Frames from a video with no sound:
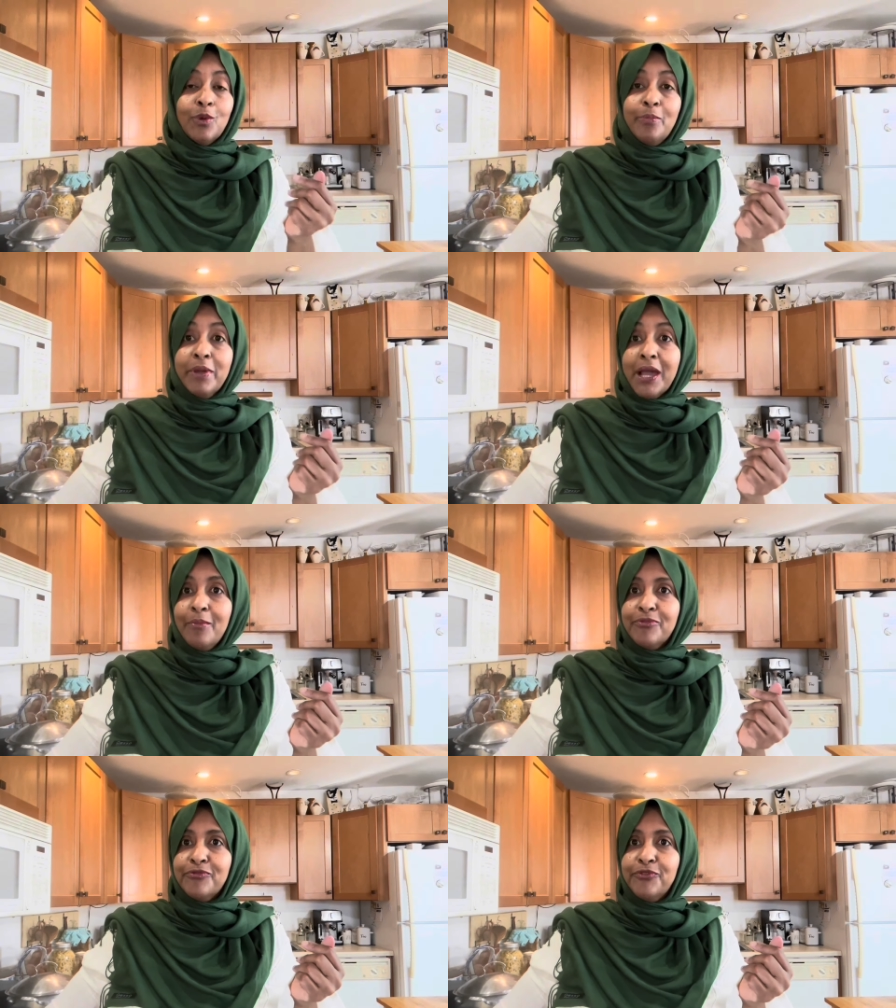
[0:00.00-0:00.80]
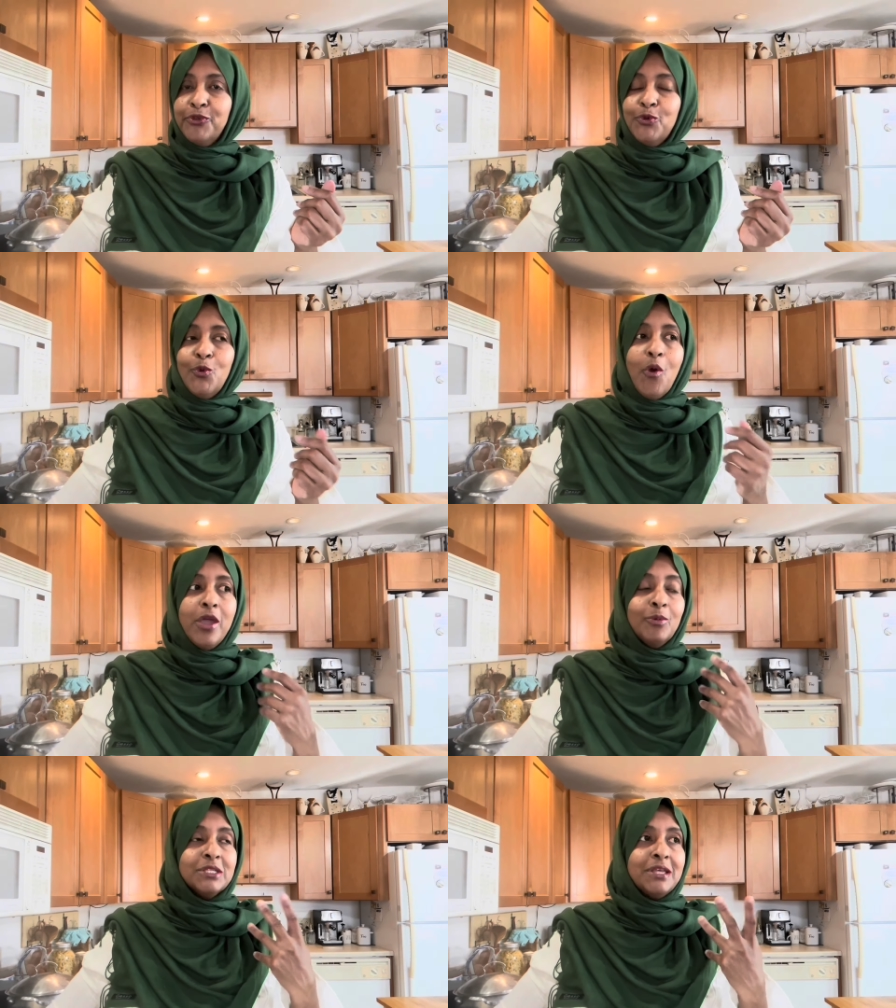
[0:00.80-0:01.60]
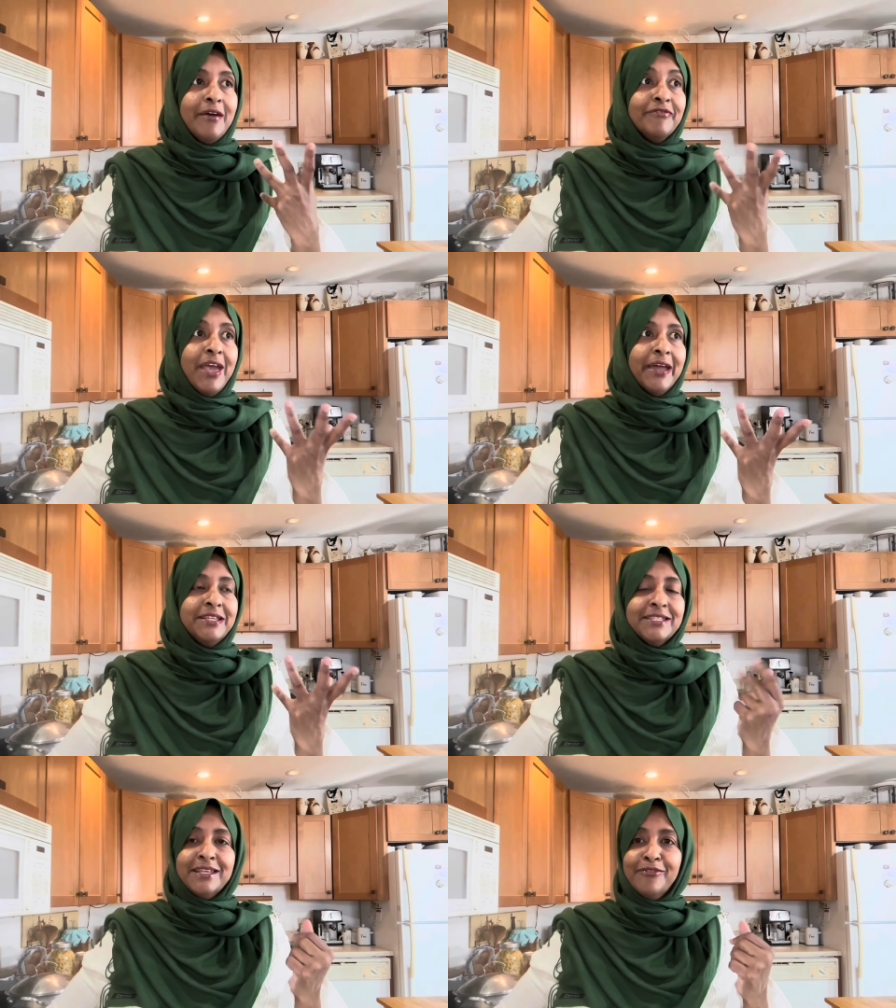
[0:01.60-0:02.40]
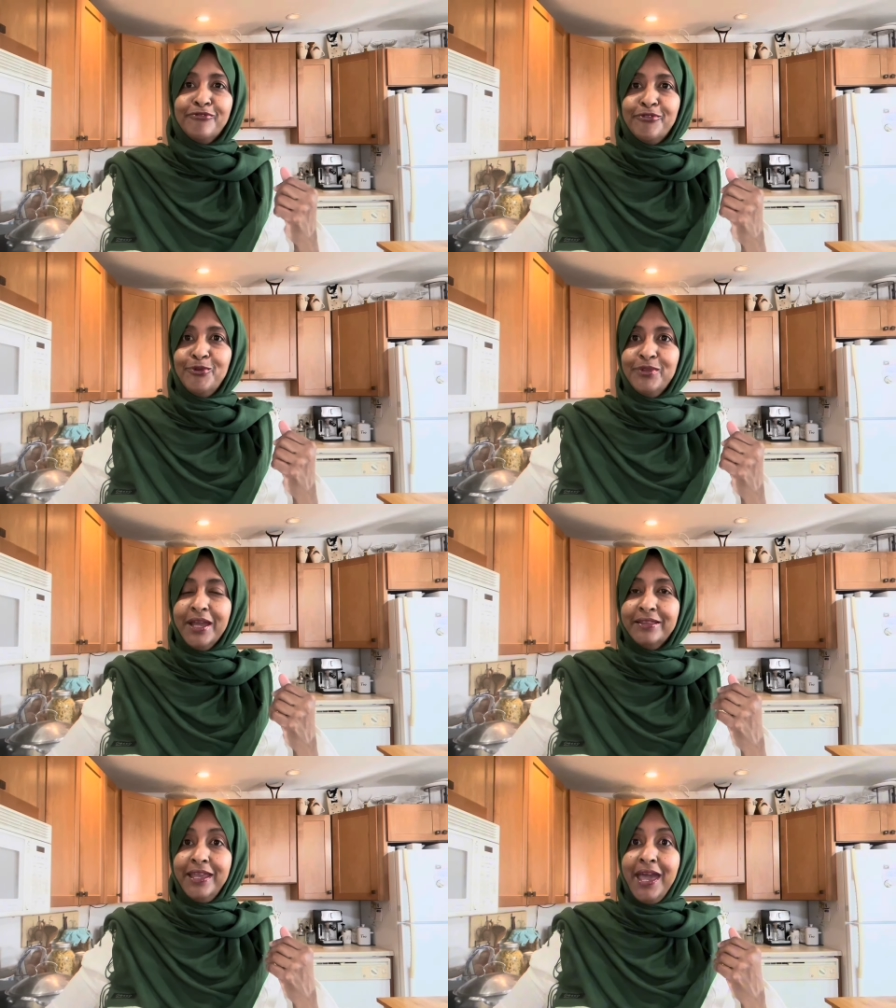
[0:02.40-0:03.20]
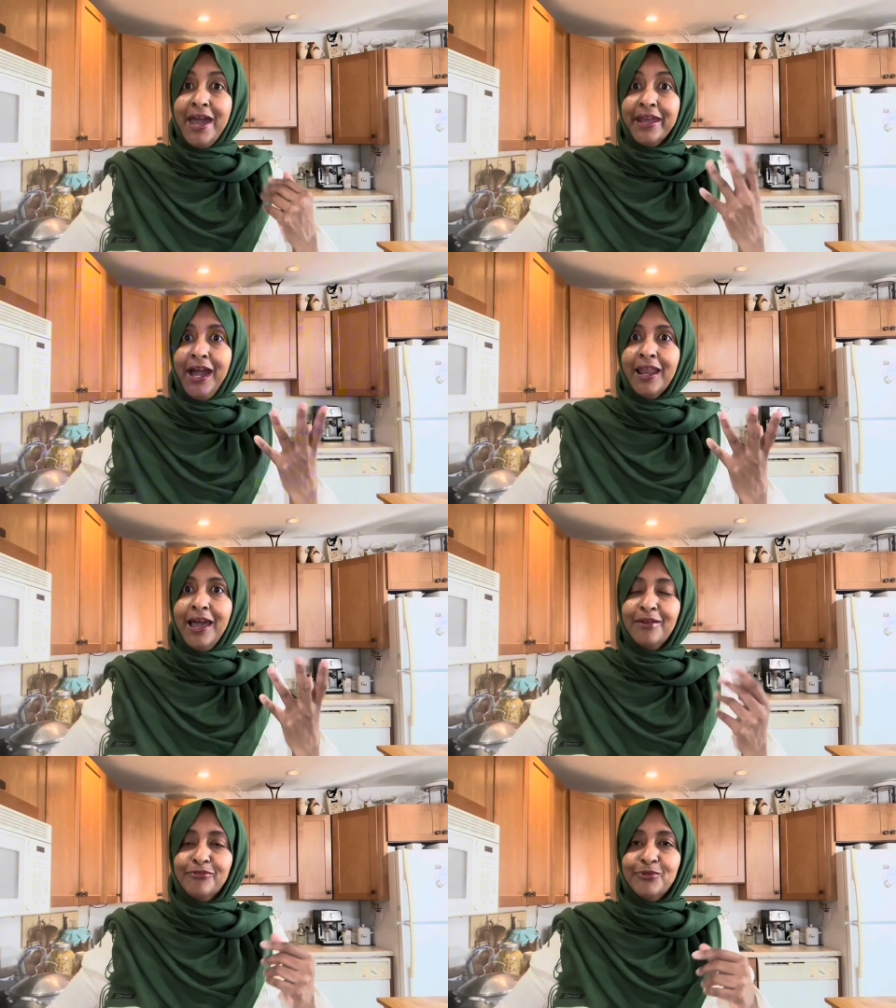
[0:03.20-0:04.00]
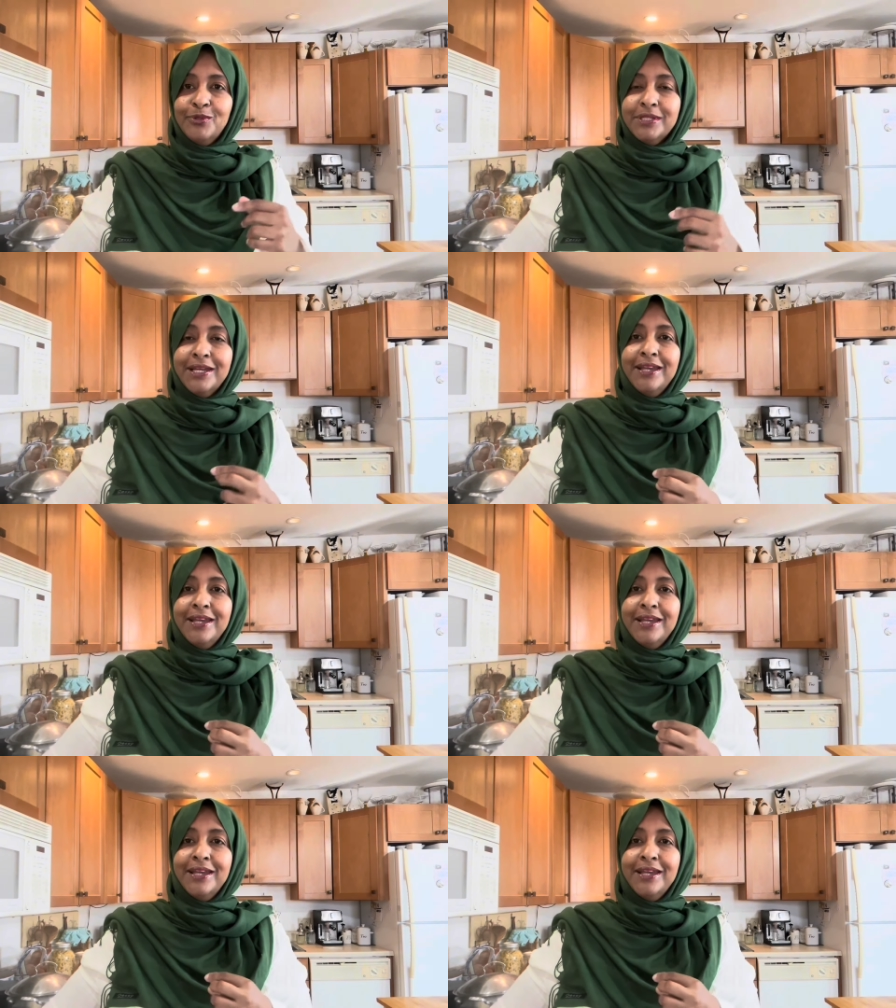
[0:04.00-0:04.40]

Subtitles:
pick up few? It was the Afghanistan food that they had, halal food.